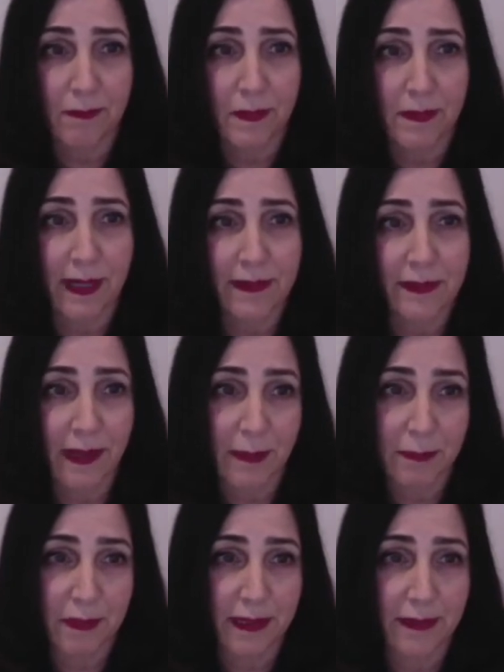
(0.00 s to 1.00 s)
Next
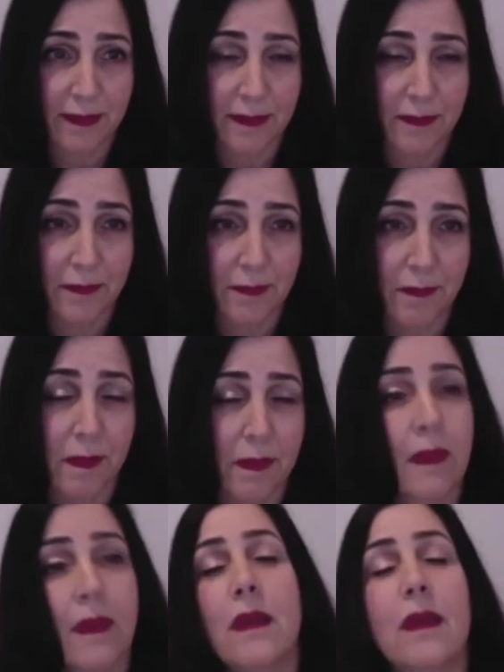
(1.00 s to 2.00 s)
slide, please.
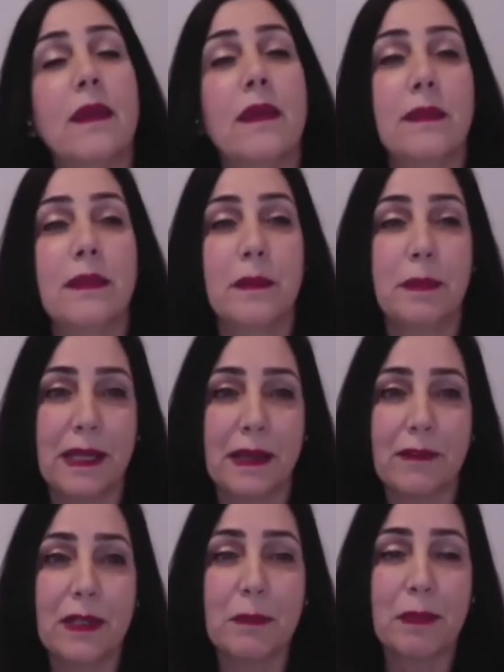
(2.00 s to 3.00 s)
The
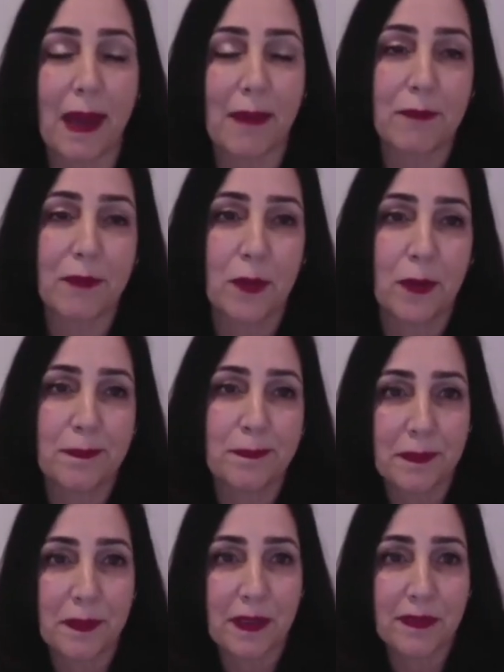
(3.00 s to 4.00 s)
Benevolent Platform
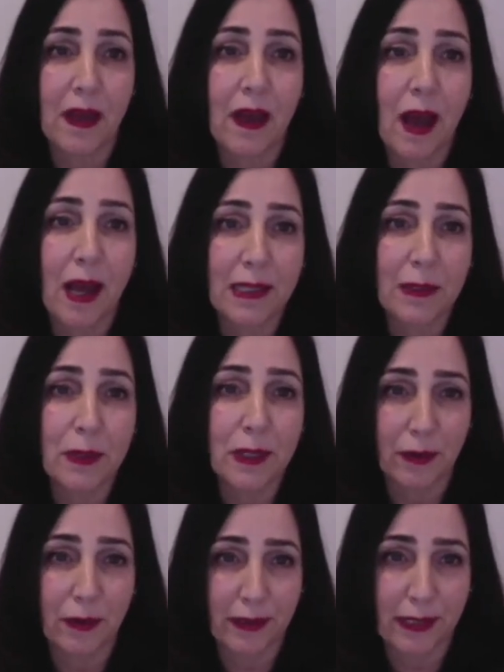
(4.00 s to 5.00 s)
is a highly
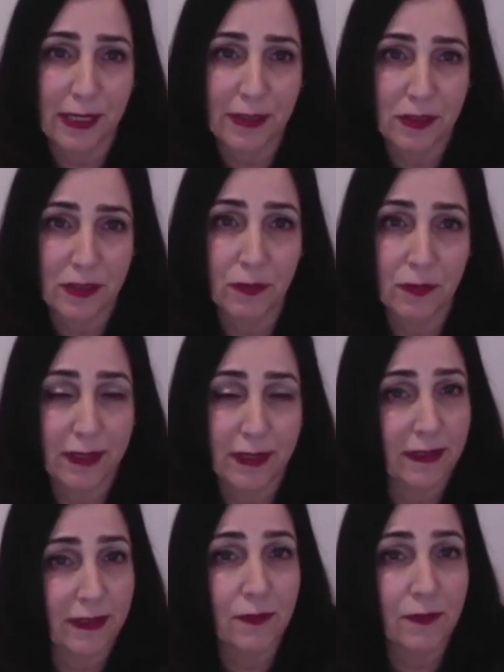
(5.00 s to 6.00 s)
recurrent engine for
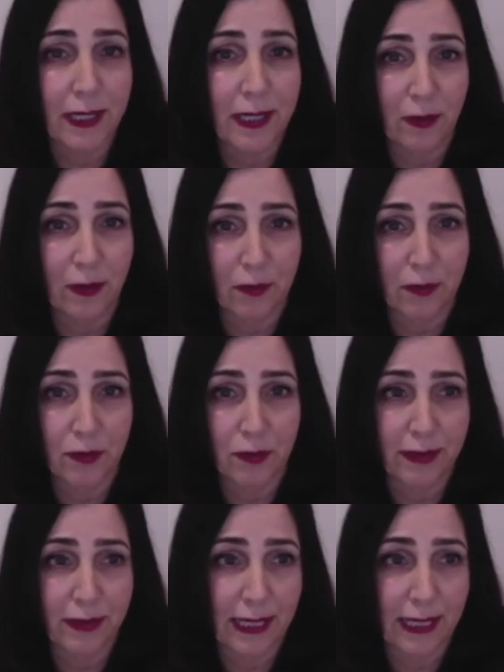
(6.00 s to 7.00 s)
identifying novel drug
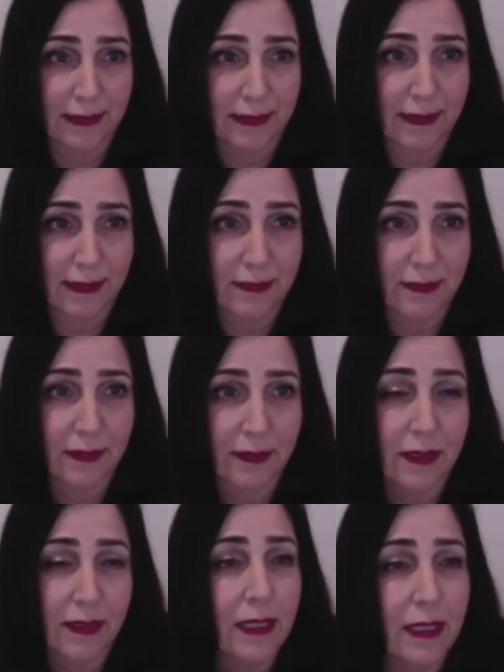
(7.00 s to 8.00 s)
candidates.
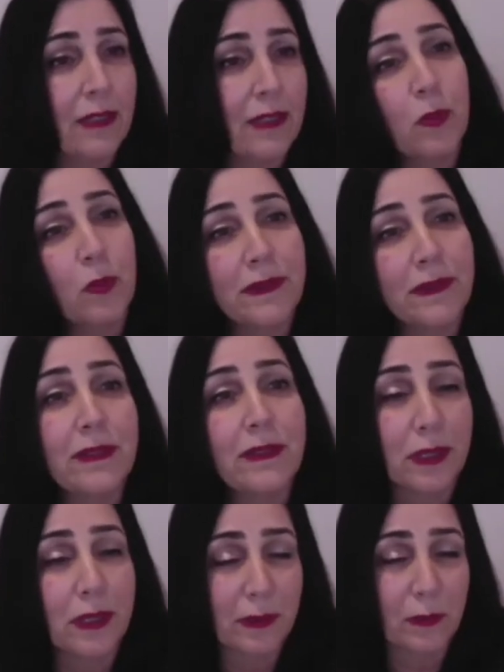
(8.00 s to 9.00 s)
In
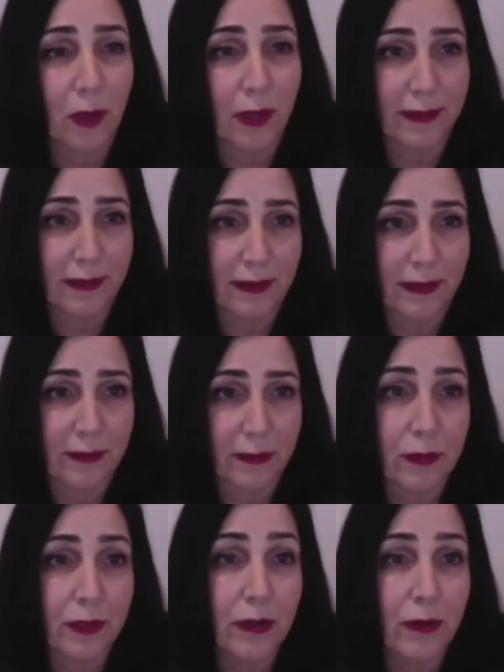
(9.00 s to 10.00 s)
2021,
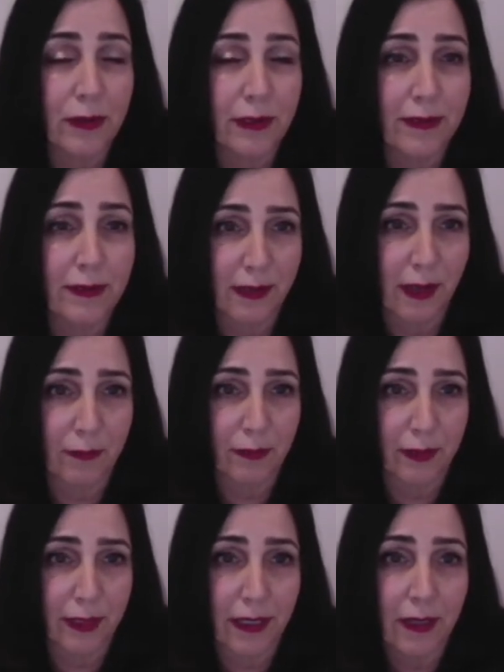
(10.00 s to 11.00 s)
excluding early
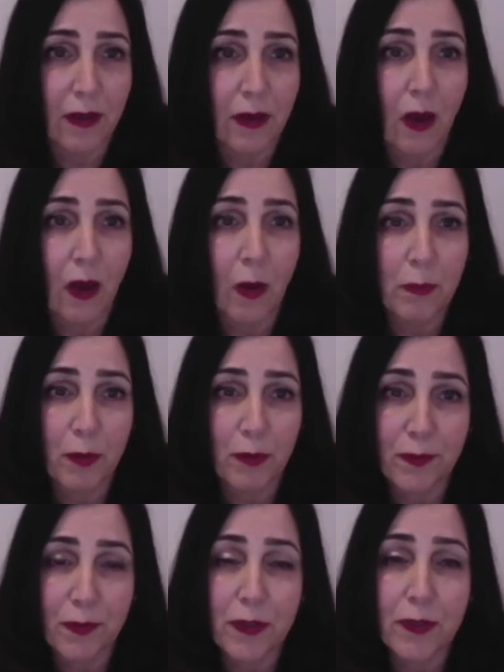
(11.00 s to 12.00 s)
discovery, our
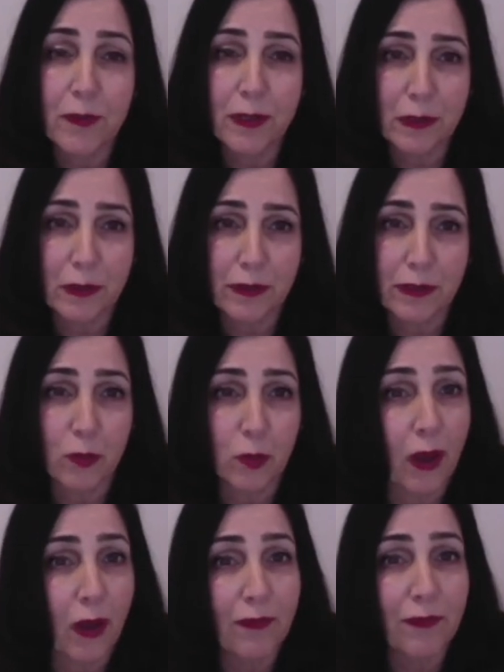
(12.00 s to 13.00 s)
portfolio included
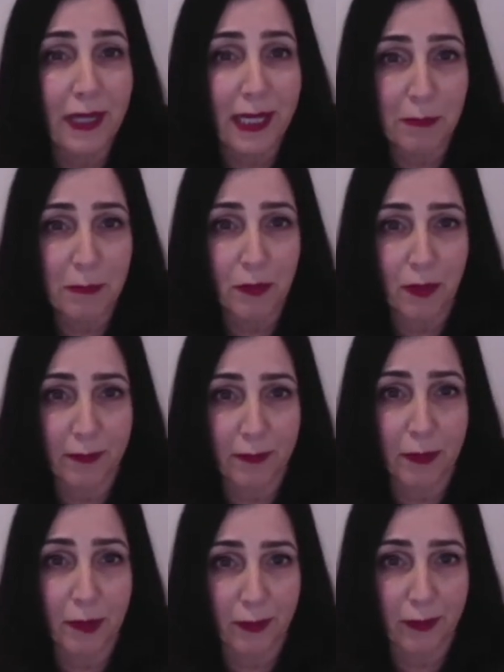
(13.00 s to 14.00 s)
12 named drug
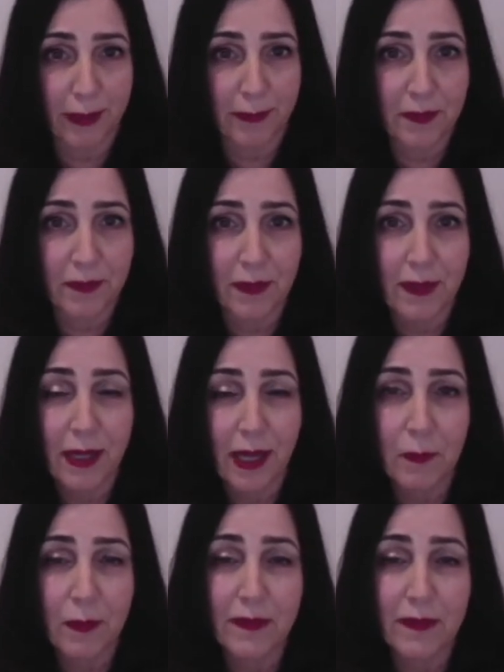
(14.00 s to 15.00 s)
programs,
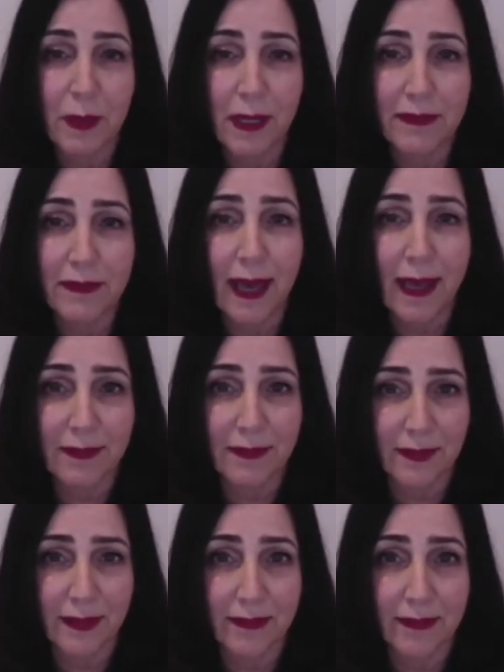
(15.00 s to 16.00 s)
and we expect to add
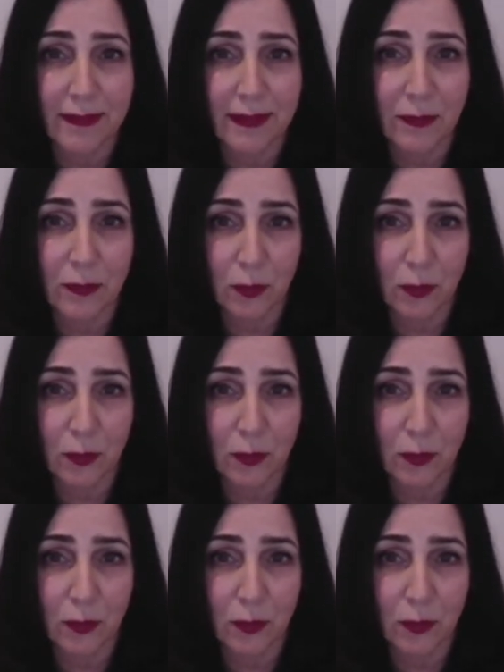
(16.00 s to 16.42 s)
six in